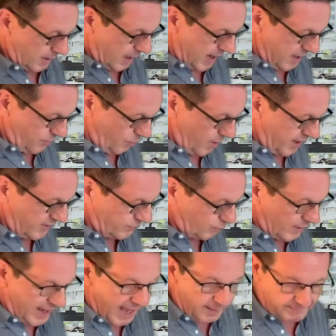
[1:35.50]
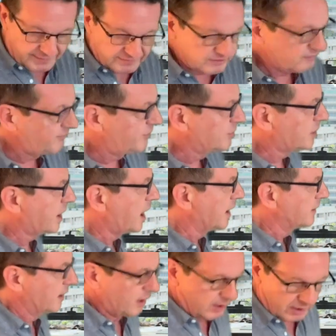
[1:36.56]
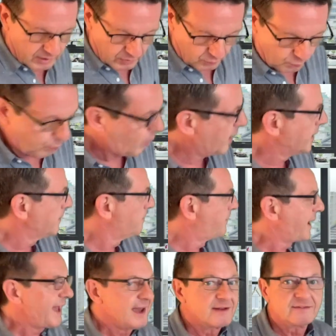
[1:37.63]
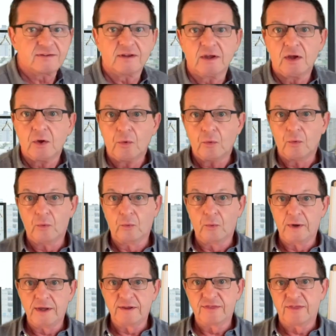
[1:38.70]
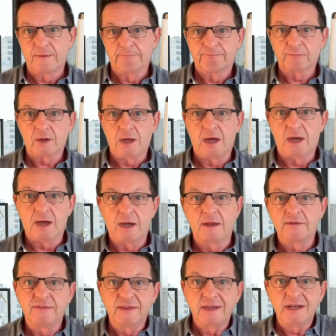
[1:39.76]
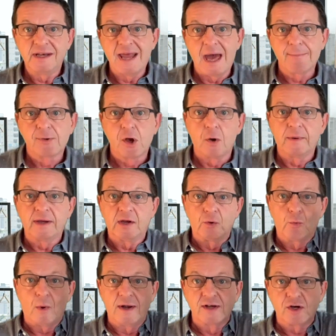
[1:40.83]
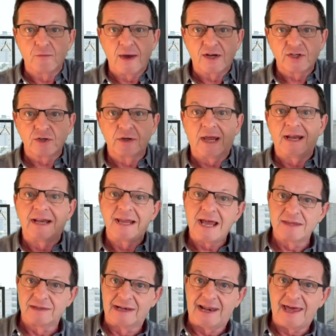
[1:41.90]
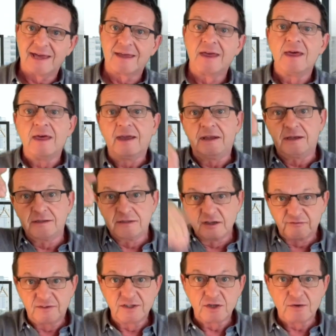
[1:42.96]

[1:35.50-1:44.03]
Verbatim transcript: Otherwise, what happens if you cut one pant with the nap going in one direction and the other leg in a different